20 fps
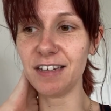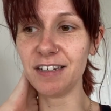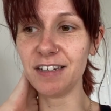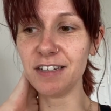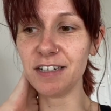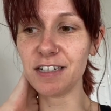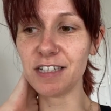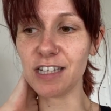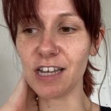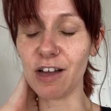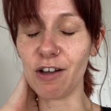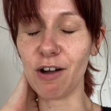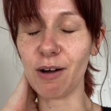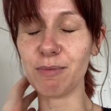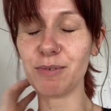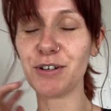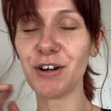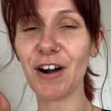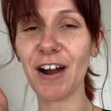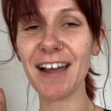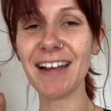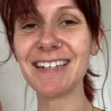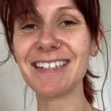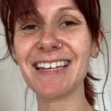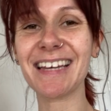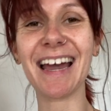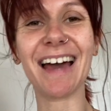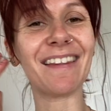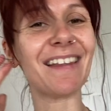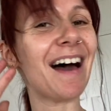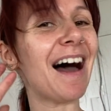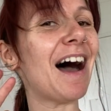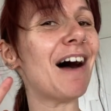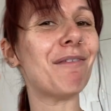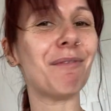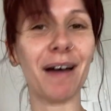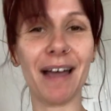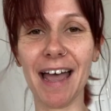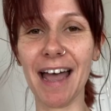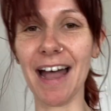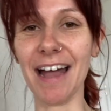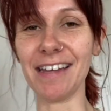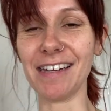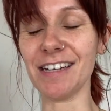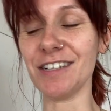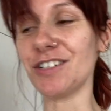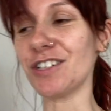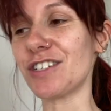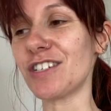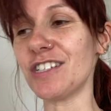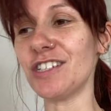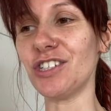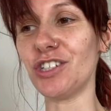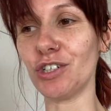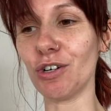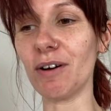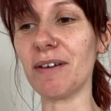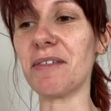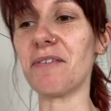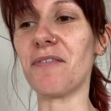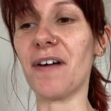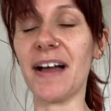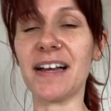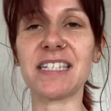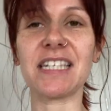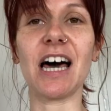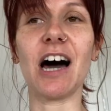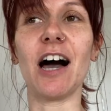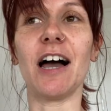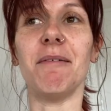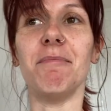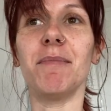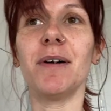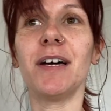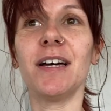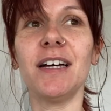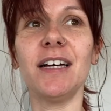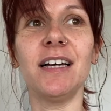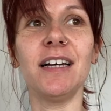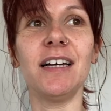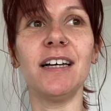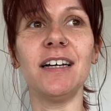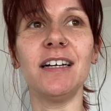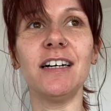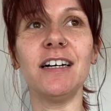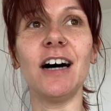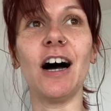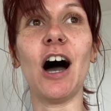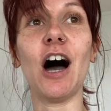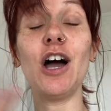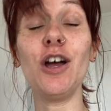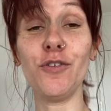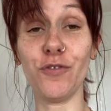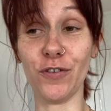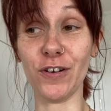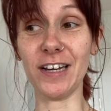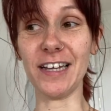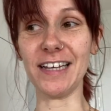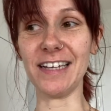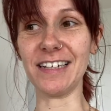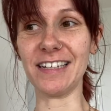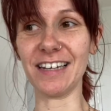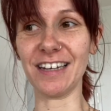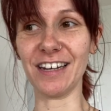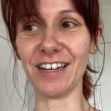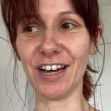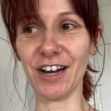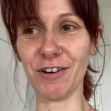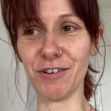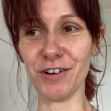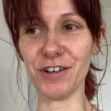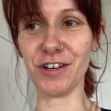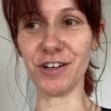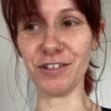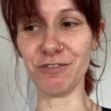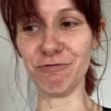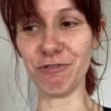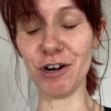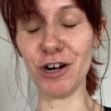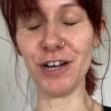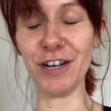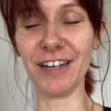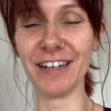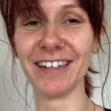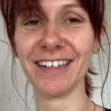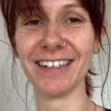So I'm trying to get that out of my head and just enjoy the fact that I'm hopefully going to go on a good run.